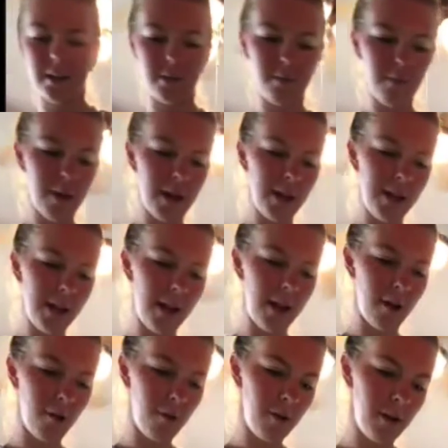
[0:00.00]
as many
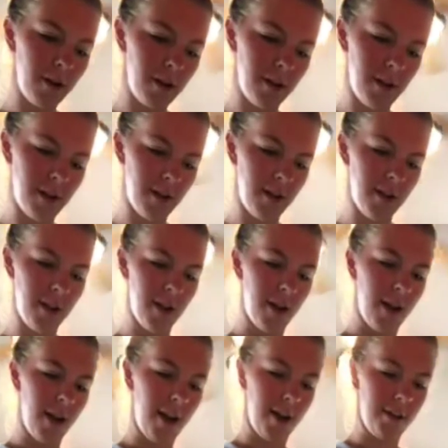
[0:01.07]
out
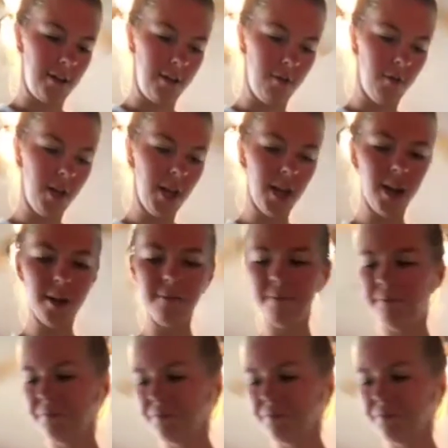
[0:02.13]
as you can.